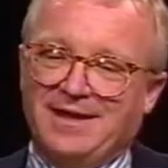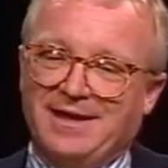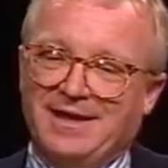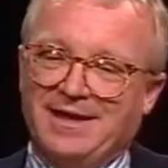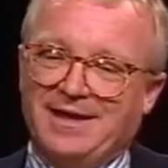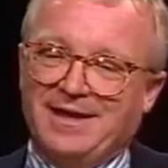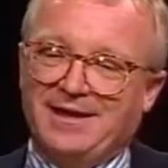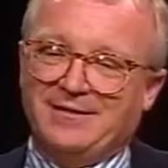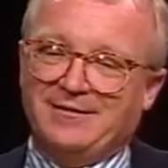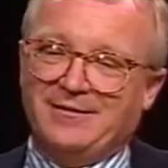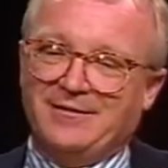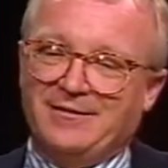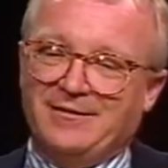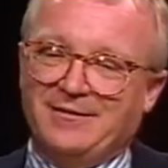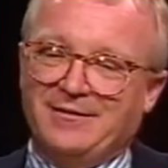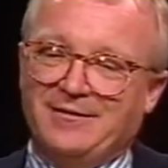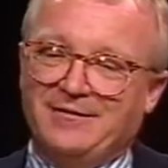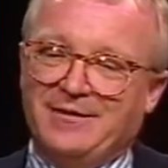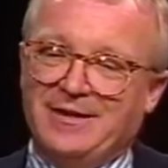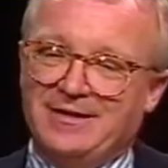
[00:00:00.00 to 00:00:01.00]
And
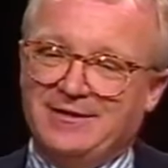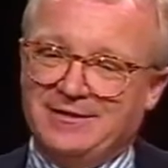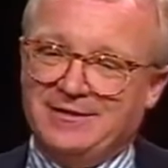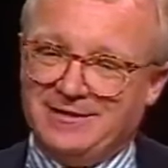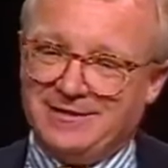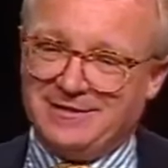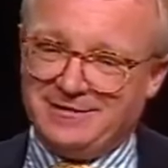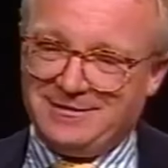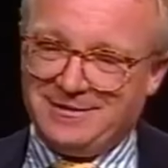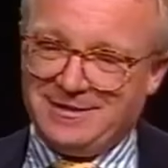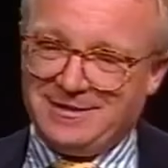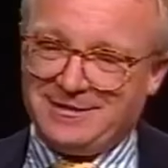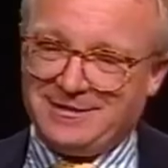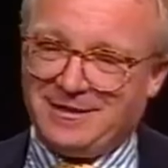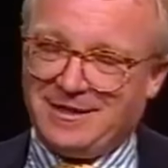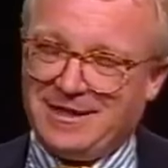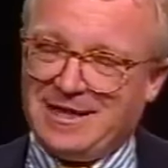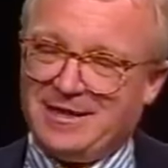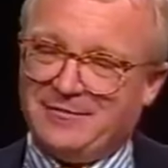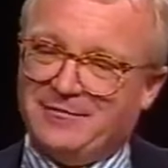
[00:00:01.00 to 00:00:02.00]
they did indeed
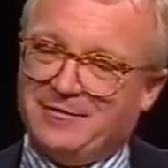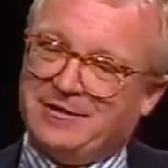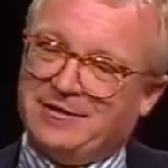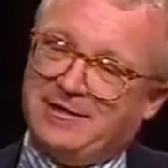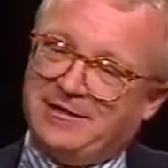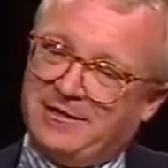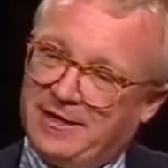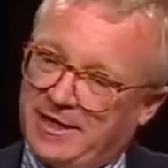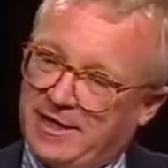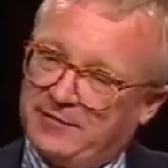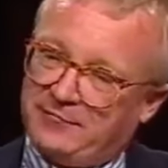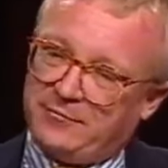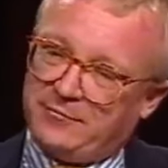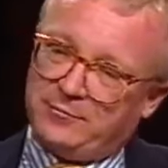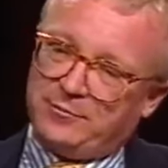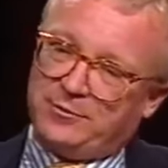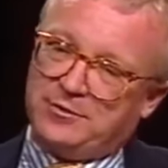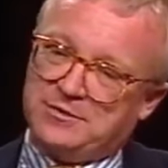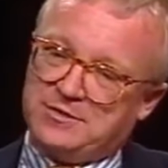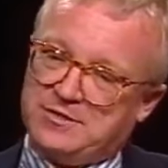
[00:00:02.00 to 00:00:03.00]
laugh, and then
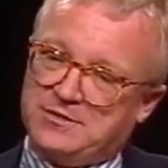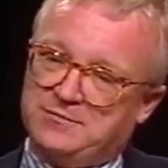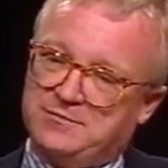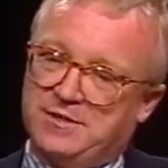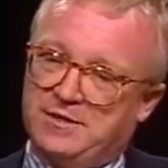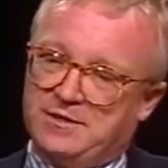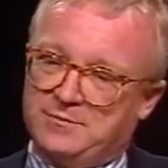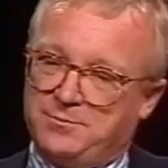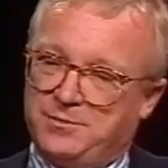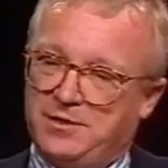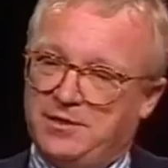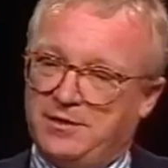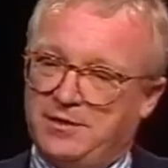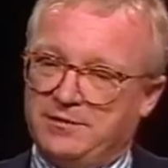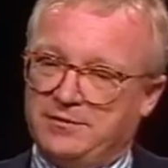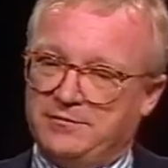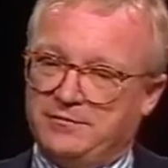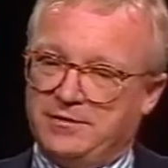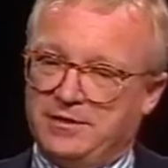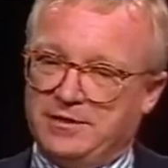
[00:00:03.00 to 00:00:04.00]
afterwards, as
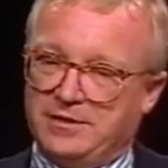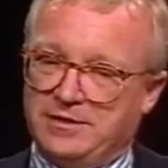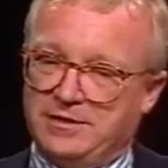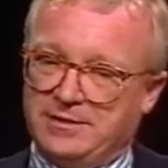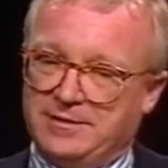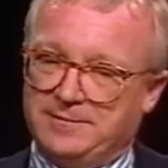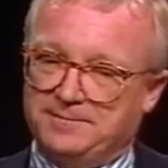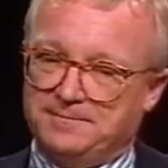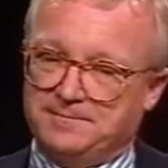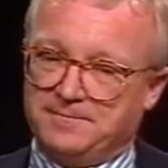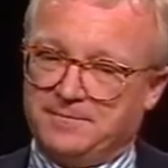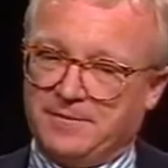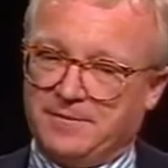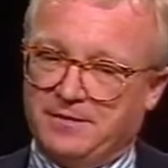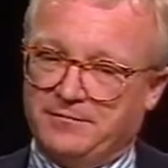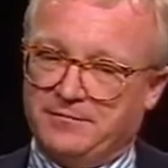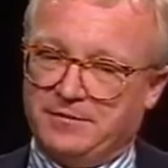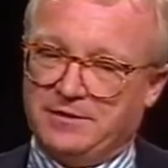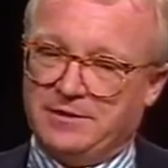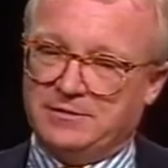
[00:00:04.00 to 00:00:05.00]
part of the
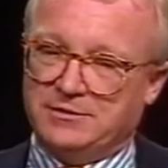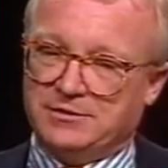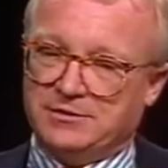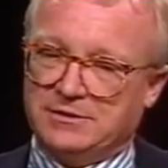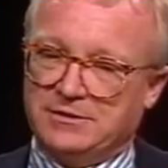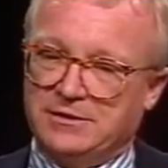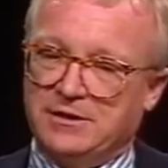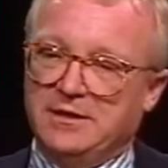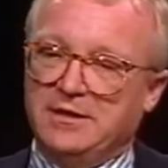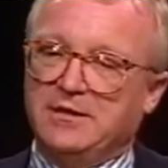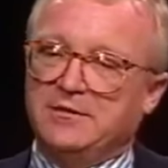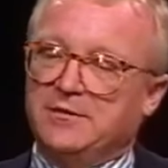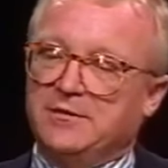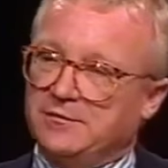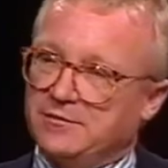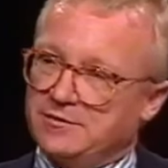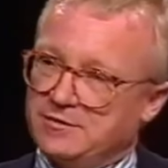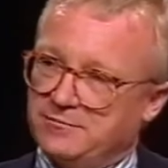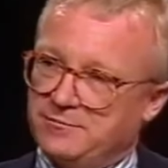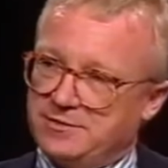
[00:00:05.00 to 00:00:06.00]
luncheon,
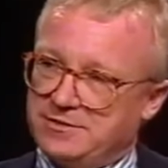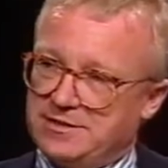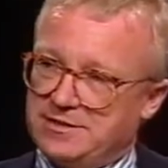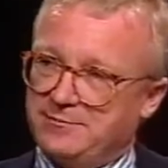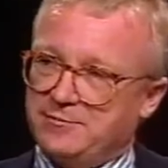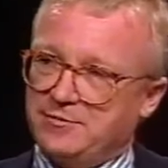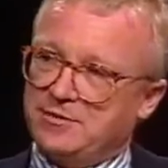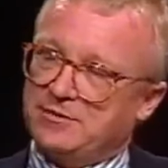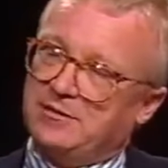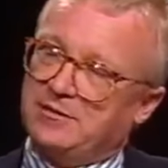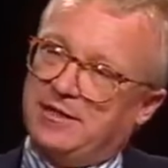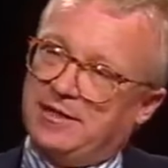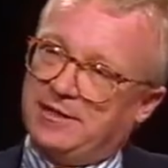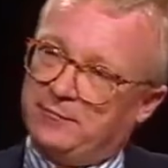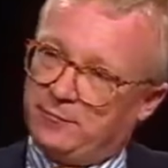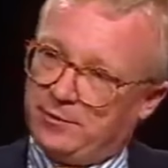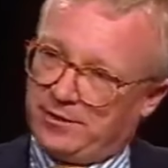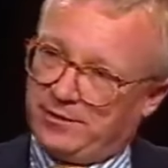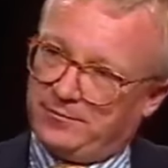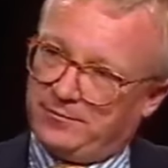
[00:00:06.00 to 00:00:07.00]
there was a reception
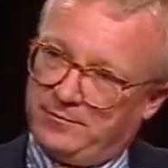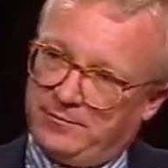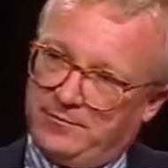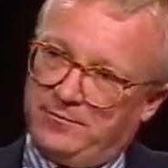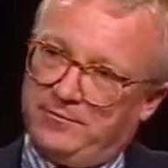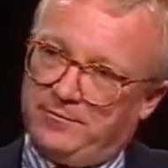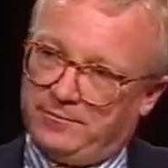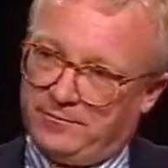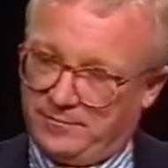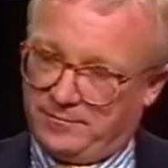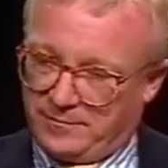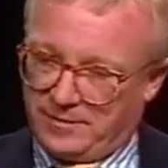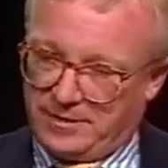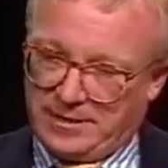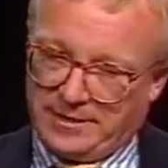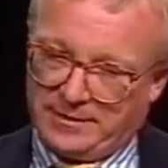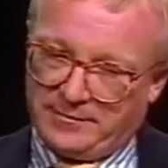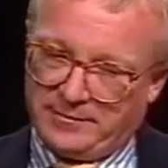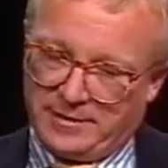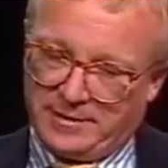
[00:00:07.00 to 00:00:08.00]
line where
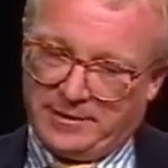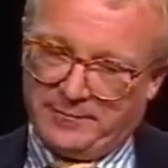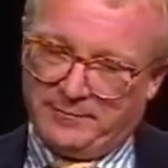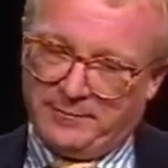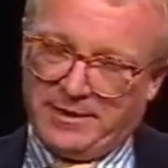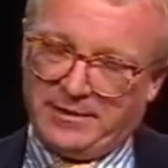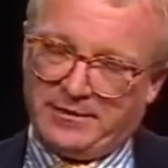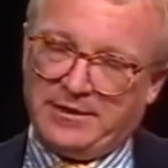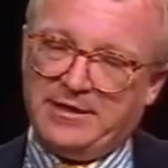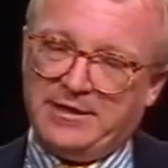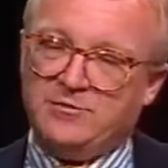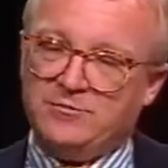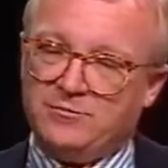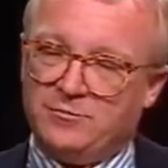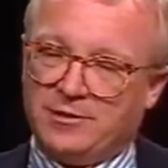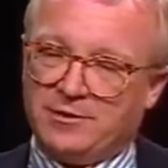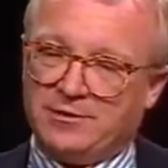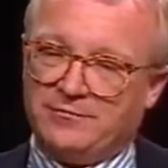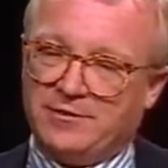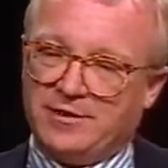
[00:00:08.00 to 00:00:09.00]
I met each
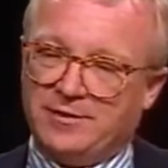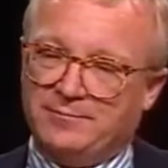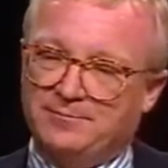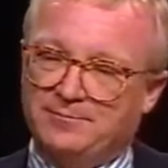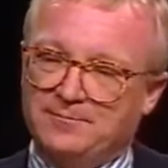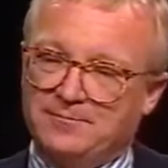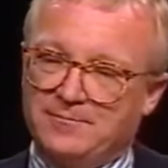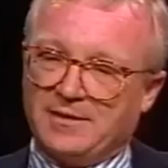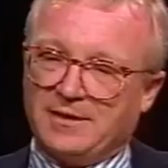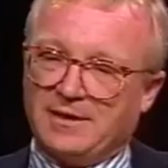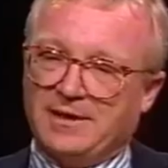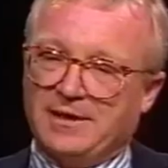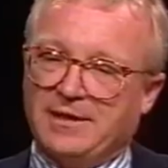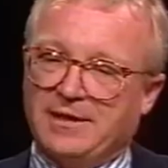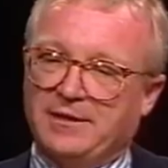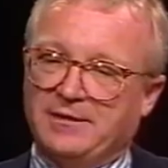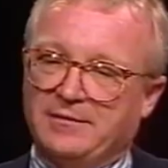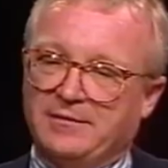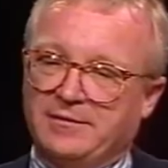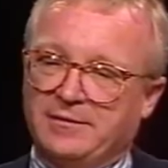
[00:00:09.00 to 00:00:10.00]
one of them,
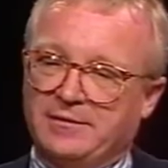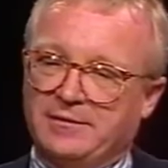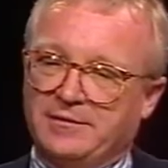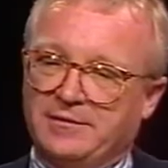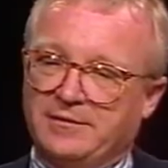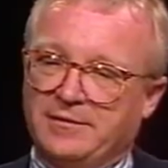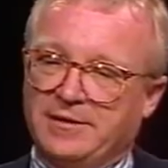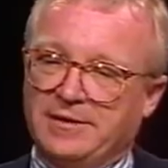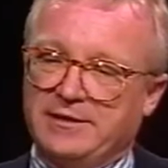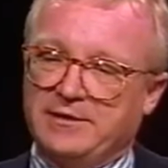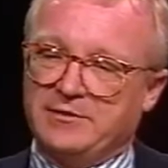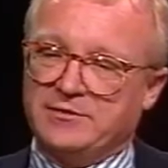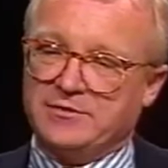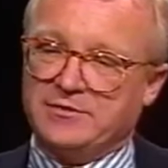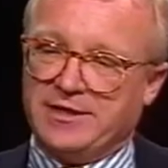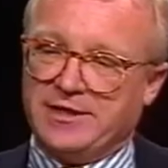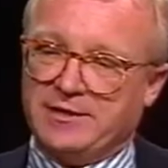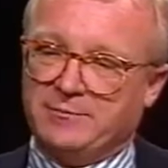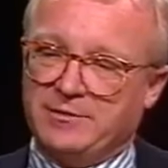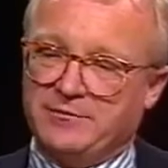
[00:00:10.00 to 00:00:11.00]
and they each
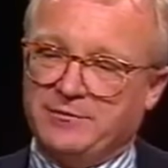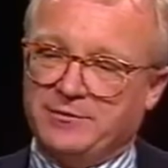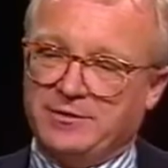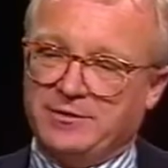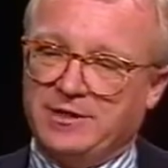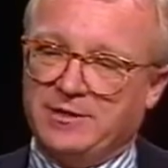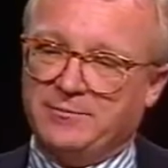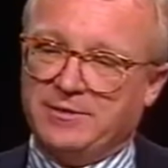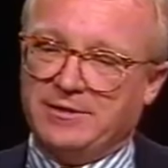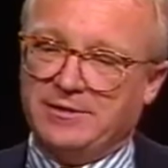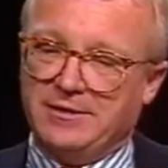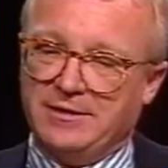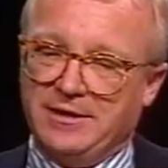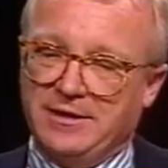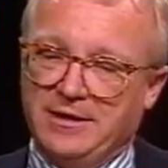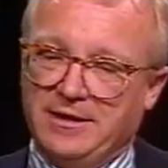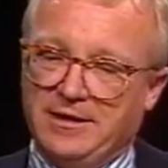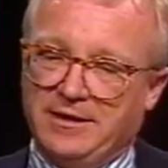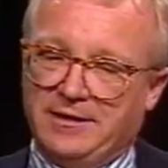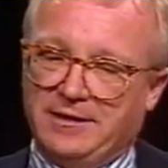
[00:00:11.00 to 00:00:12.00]
thanked me for coming.
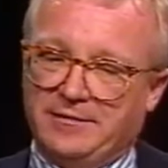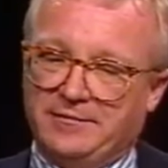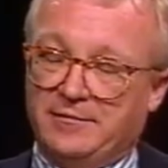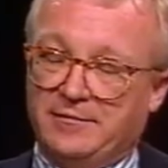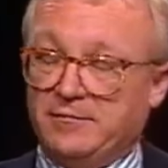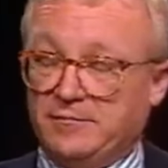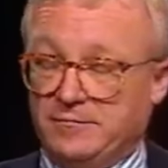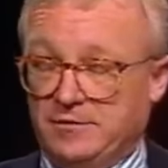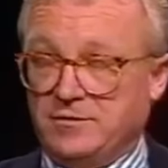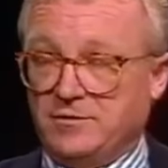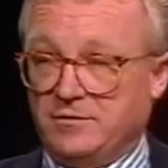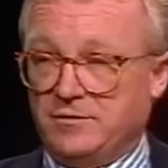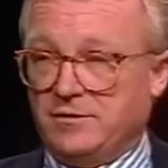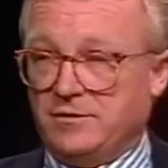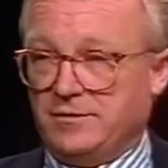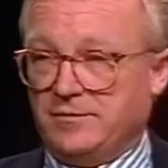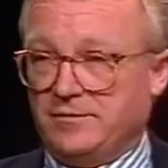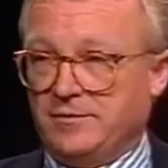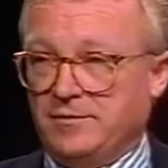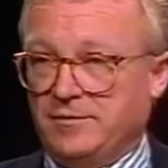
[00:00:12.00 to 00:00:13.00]
And
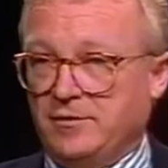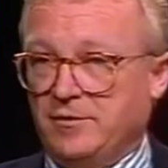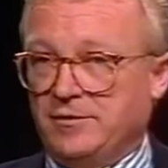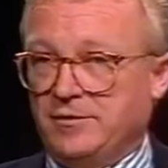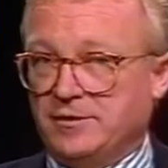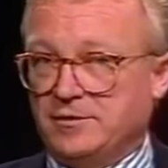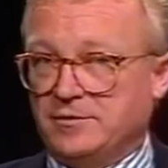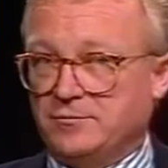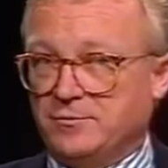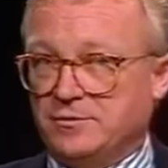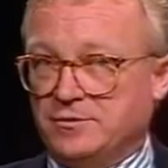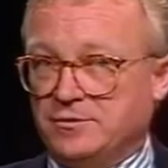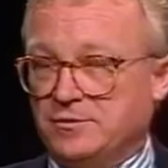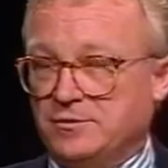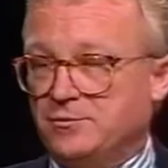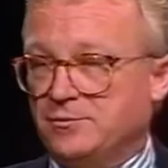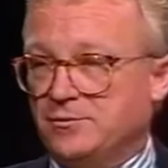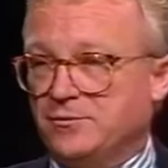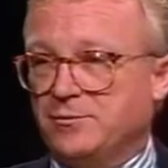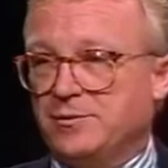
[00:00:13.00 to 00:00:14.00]
the audience was
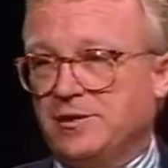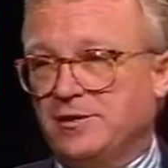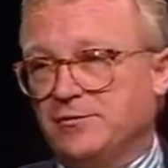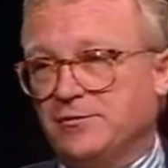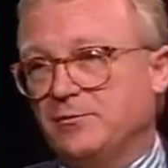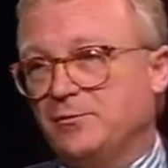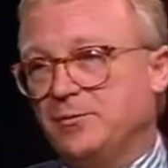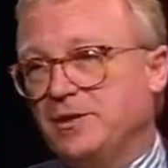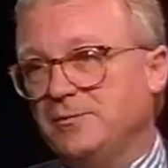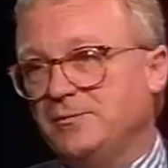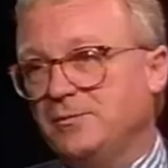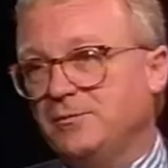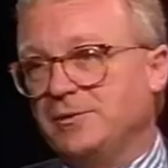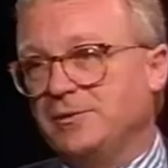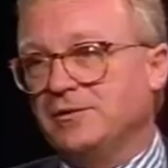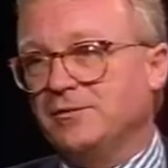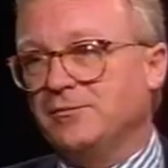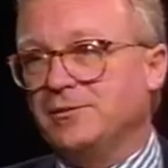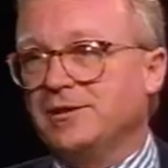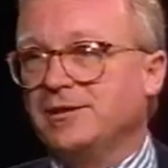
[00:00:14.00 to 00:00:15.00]
200 or 300 people,
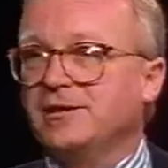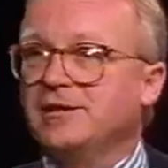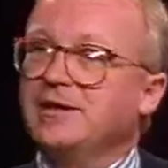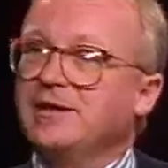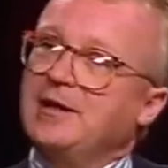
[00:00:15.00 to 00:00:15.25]
by the way.